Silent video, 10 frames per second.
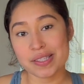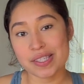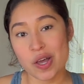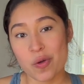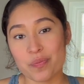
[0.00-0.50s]

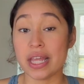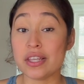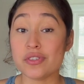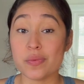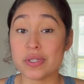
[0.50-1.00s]
So thank
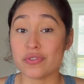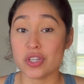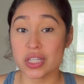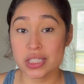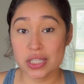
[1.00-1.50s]
you so much for
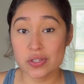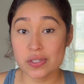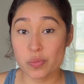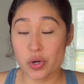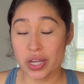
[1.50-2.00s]
your continued
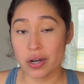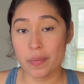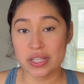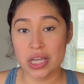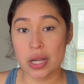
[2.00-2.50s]
support here on
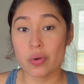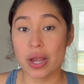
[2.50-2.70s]
my channel.